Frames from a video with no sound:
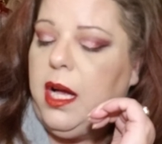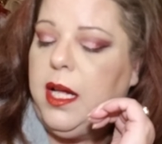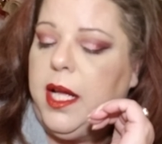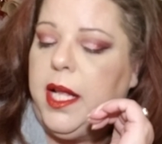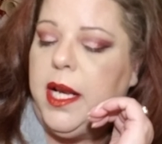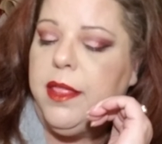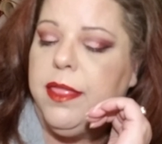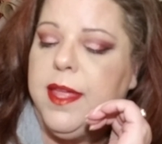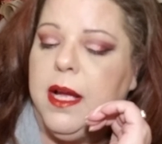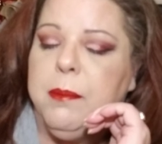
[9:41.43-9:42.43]
Another
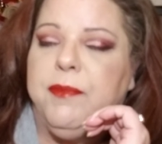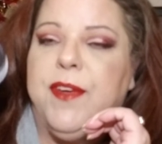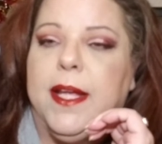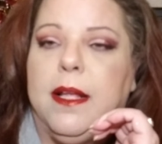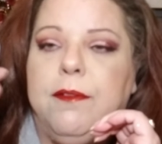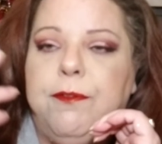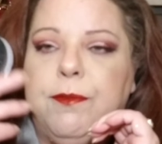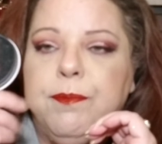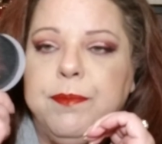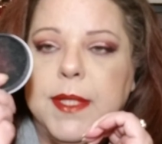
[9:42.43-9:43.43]
thing I'm a fan of
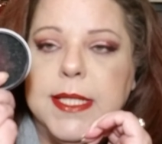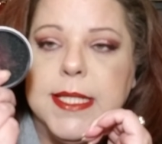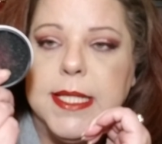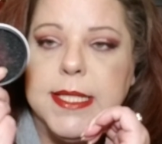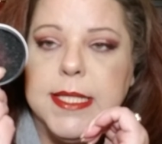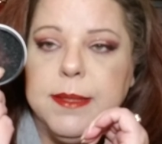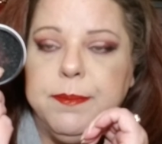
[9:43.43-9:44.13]
is this.